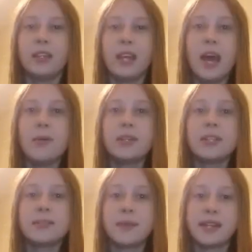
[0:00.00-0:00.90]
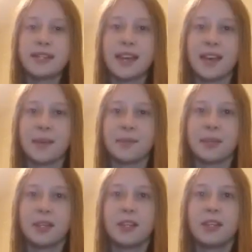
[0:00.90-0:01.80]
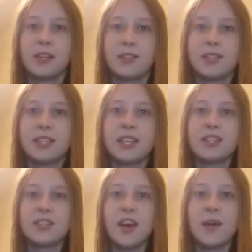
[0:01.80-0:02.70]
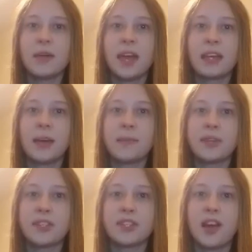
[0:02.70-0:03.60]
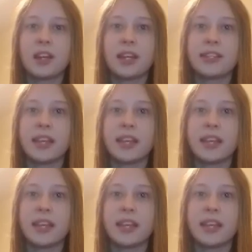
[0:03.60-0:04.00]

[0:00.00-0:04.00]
Now it is bedtime Lucy and Tom hang up their stockings